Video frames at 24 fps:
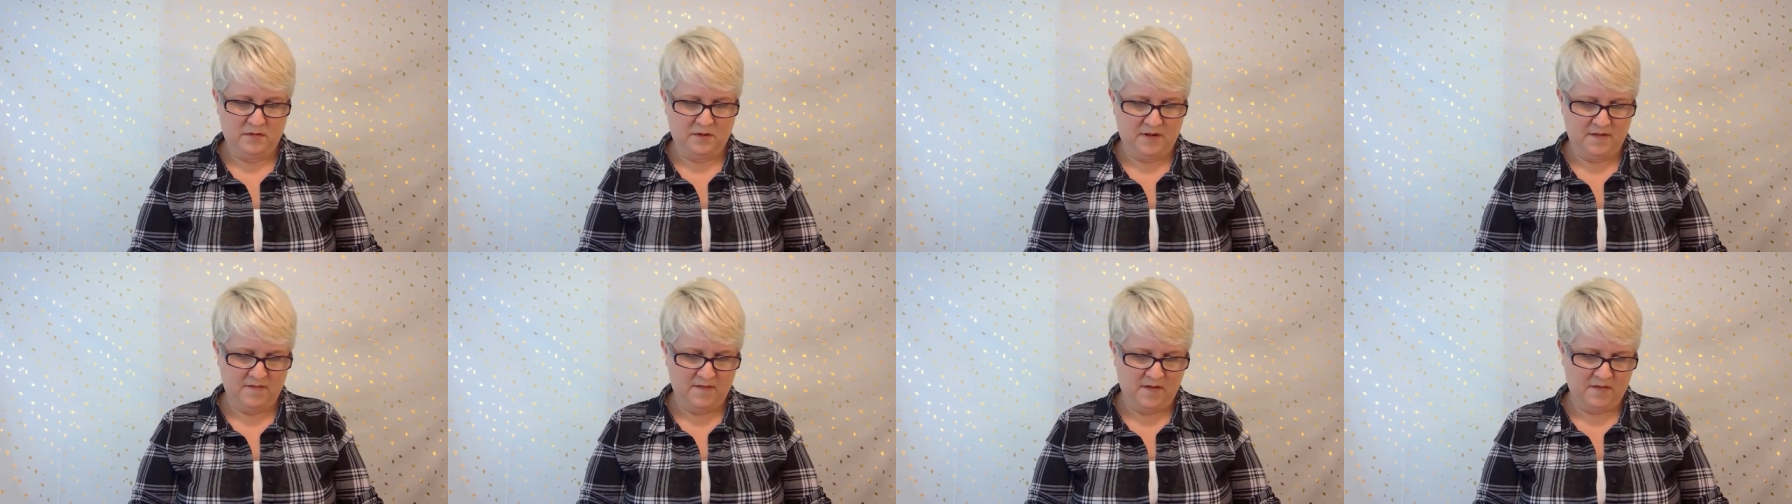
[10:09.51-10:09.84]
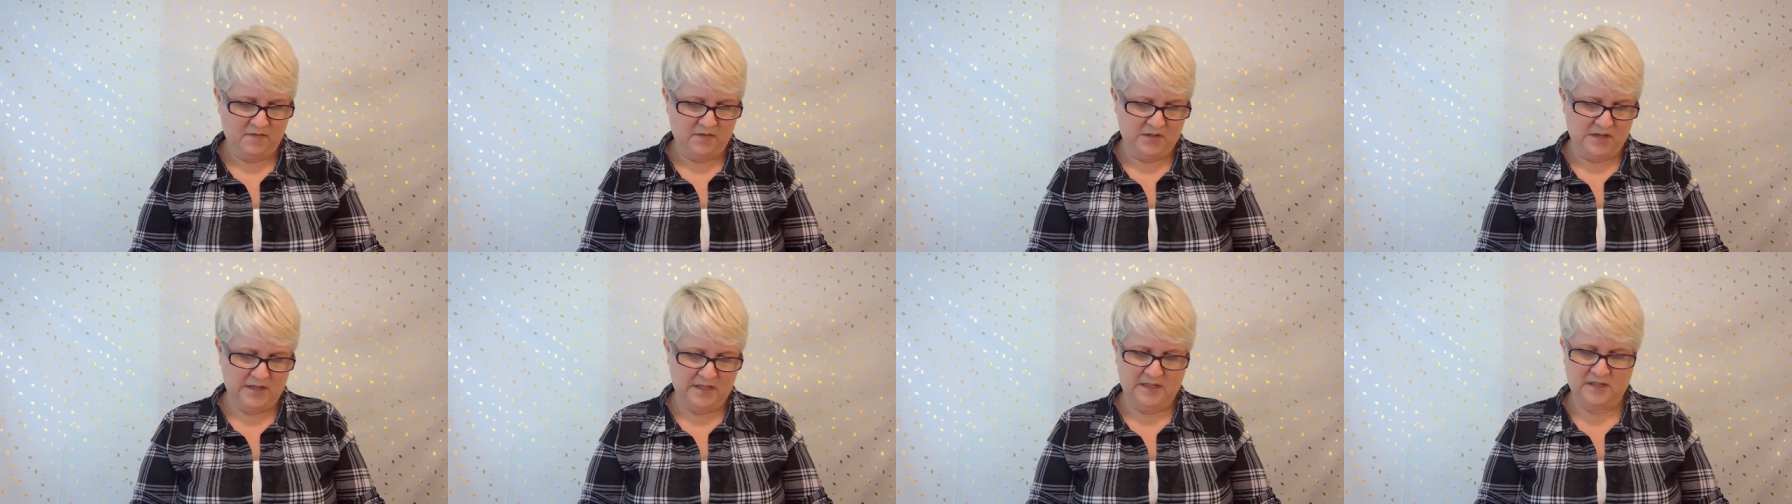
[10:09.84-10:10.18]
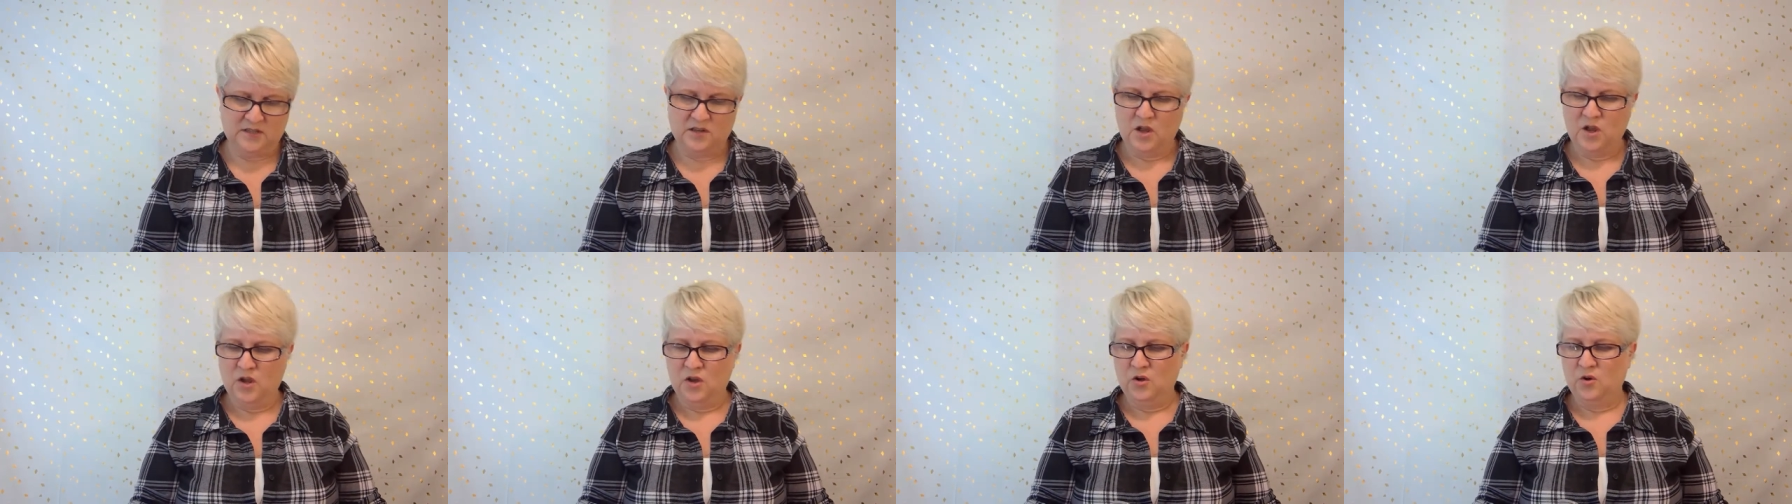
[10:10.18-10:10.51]
I've never seen
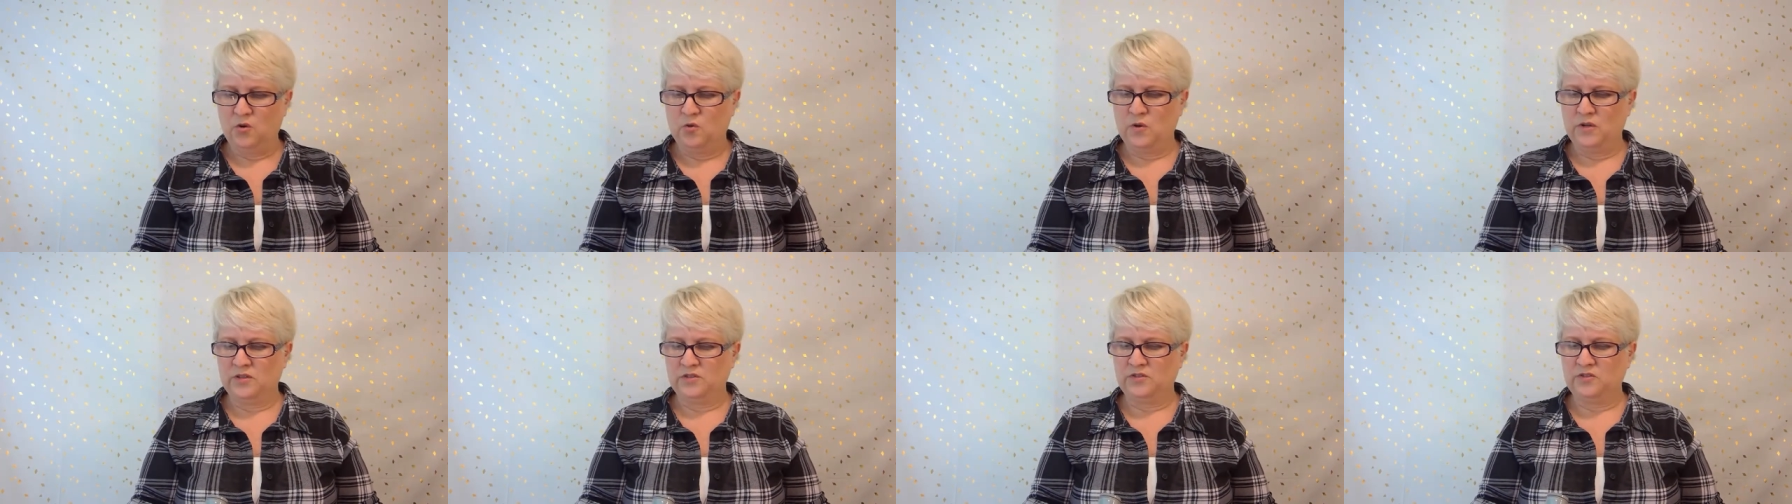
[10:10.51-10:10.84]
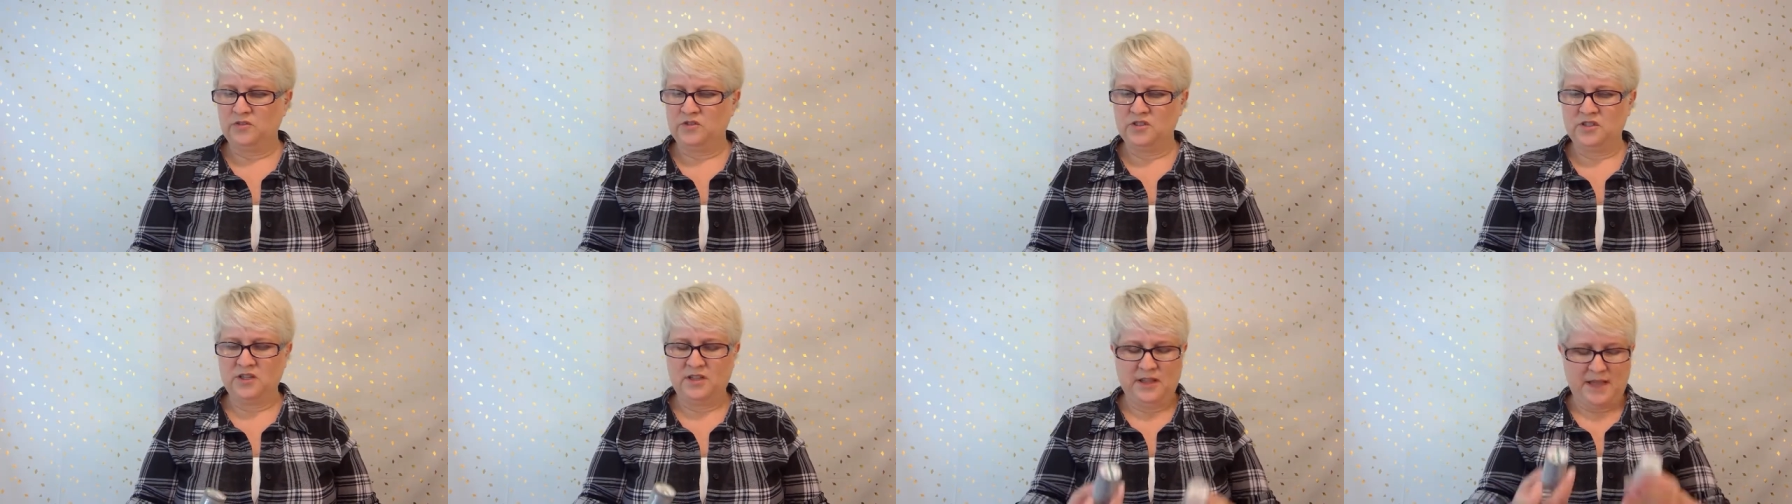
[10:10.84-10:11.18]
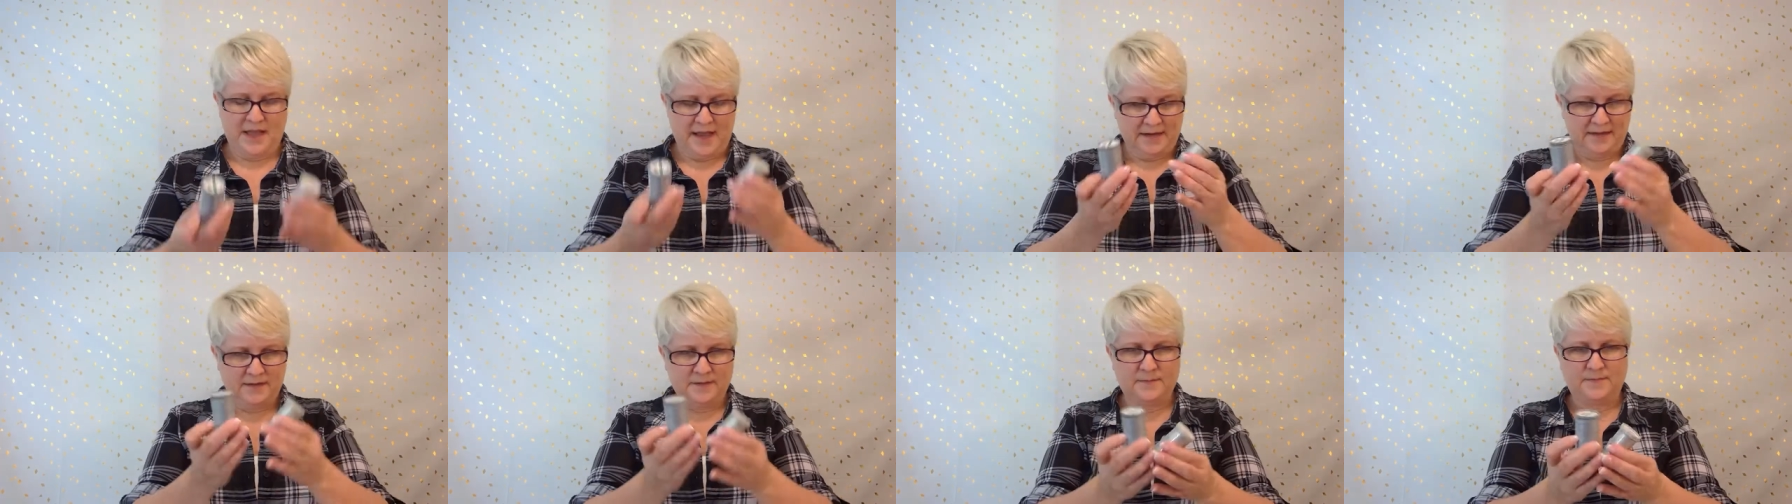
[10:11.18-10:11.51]
these. Quilter
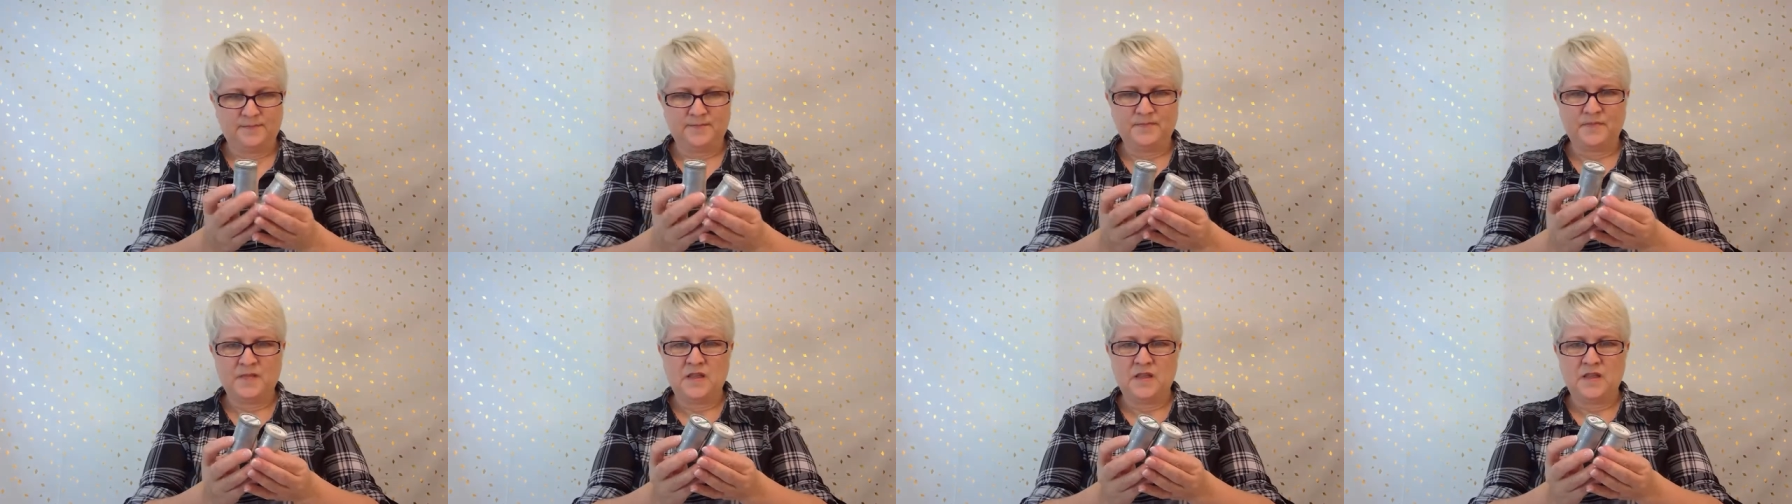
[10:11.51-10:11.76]
Select,